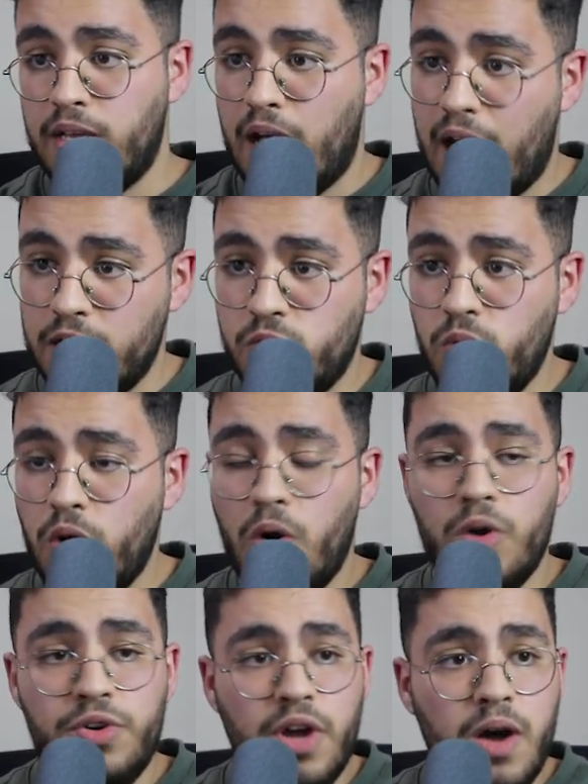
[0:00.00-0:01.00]
As we
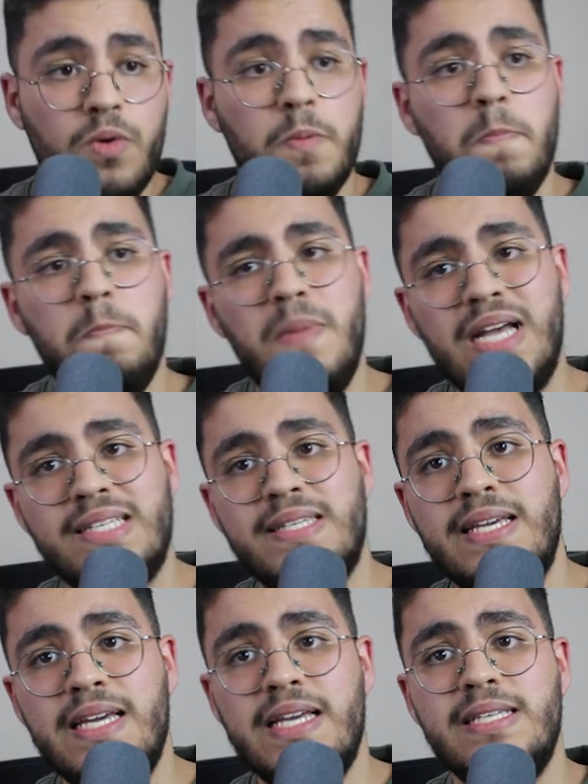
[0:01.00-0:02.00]
all know,
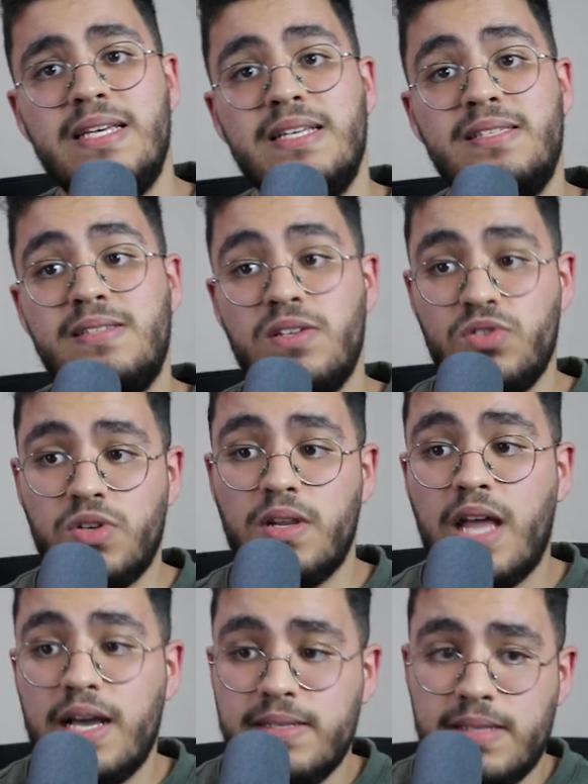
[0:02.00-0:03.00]
Mexi is a
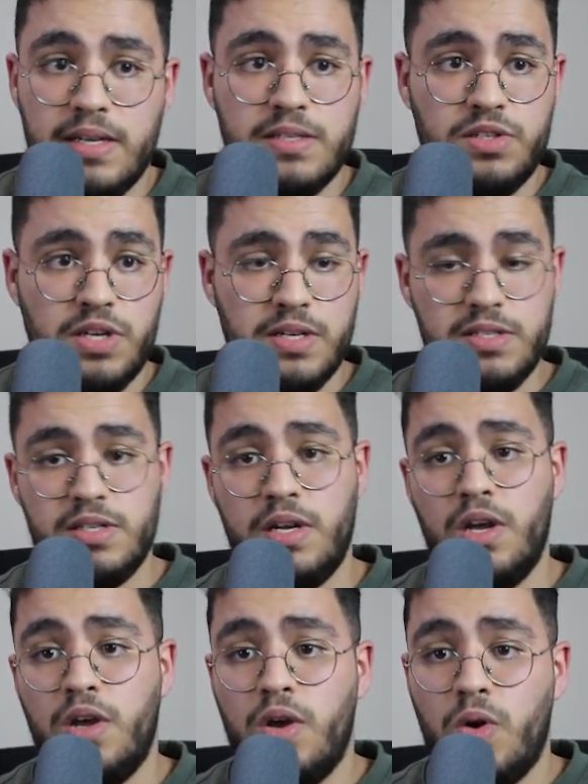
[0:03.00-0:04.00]
centralized exchange
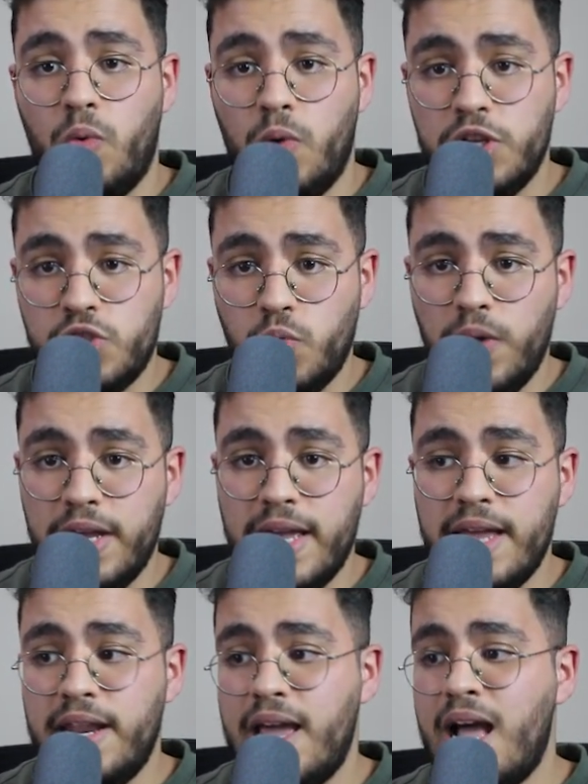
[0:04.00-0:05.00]
which we
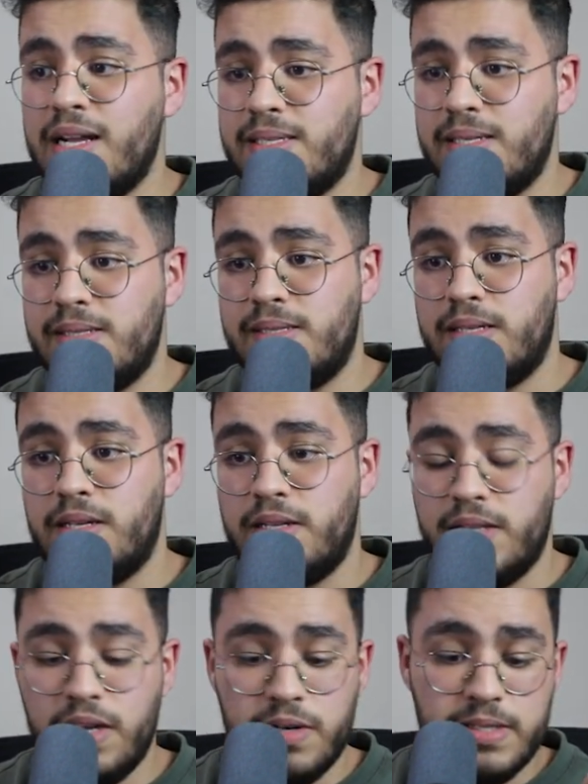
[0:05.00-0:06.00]
can access
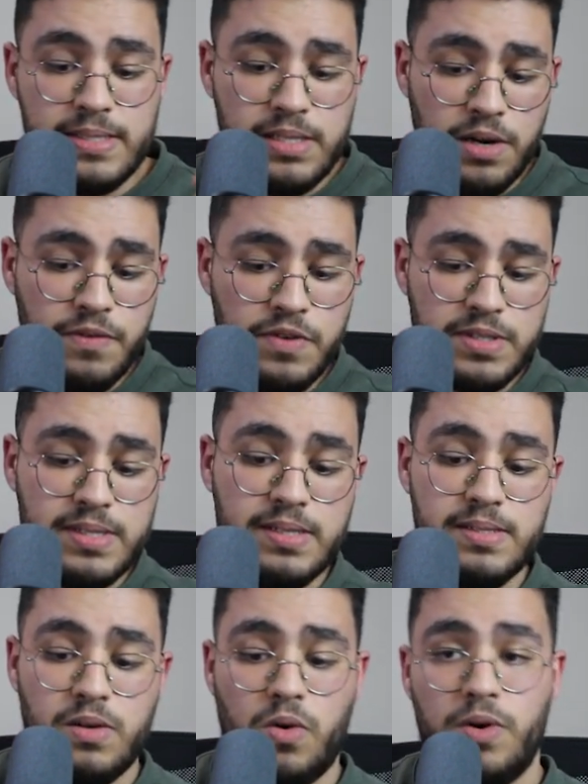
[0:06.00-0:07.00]
their
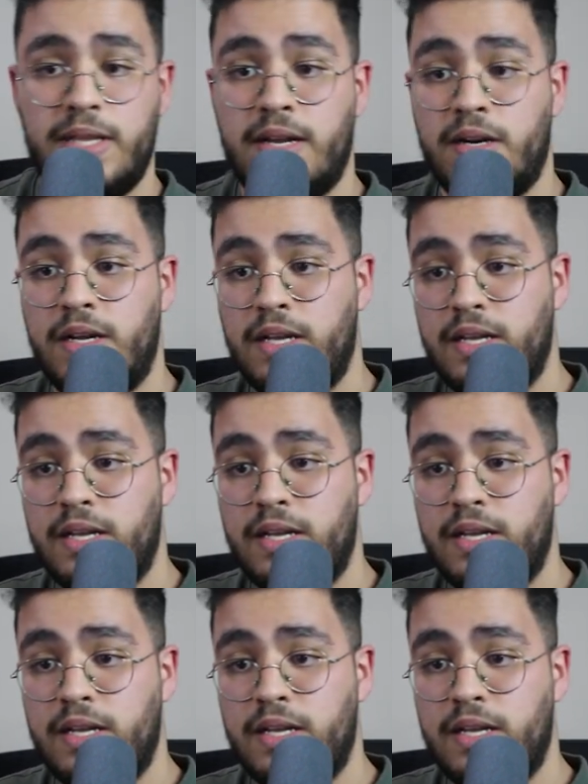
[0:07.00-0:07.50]
services or their